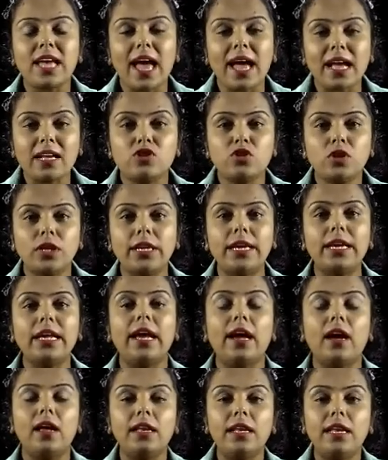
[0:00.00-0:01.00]
actually
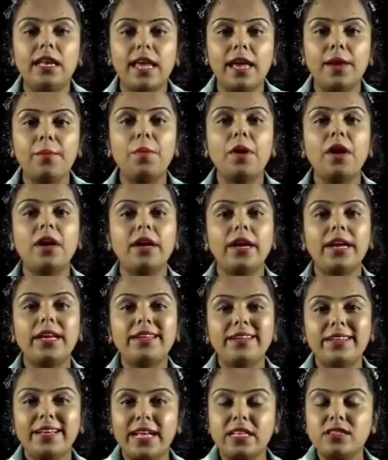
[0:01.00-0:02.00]
a labor
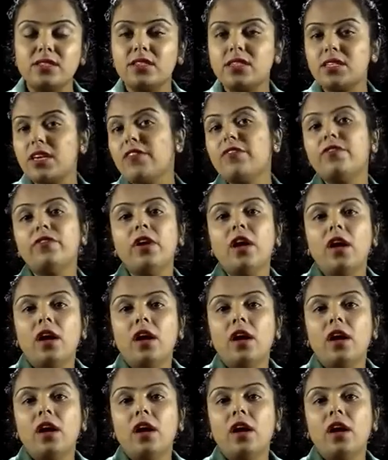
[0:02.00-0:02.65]
intensive